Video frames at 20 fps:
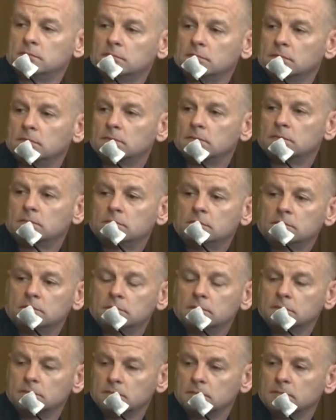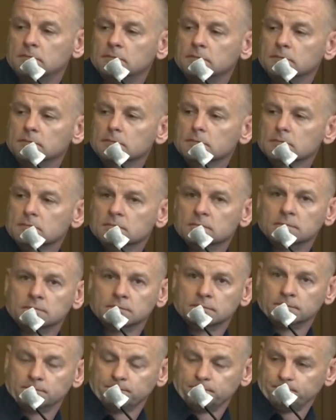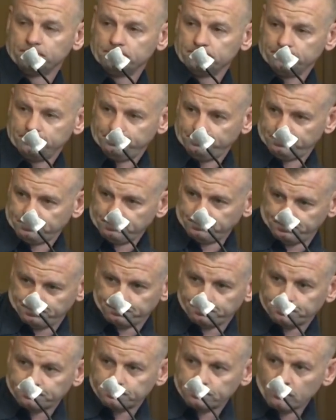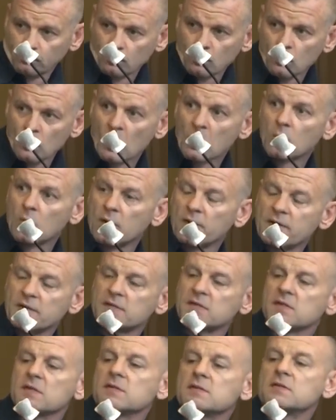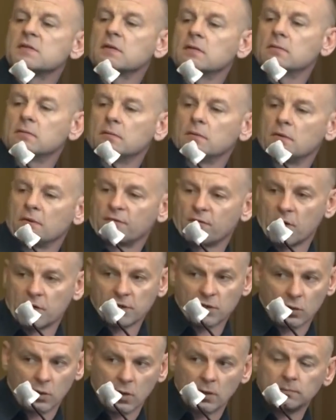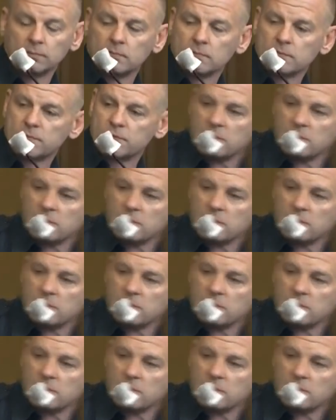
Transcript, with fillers: double L. Um, what are we looking at here? Well, this is the front door.